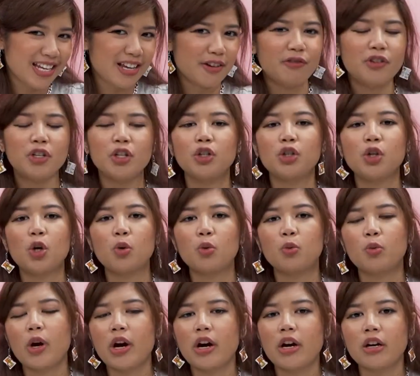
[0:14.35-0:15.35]
If you don't
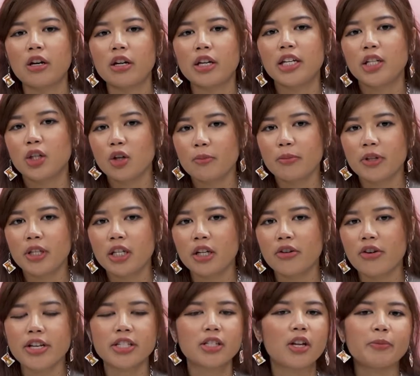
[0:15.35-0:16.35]
wear Indomie
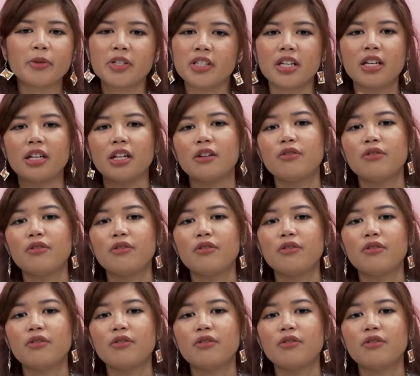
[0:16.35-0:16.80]
earrings, I'm just kidding.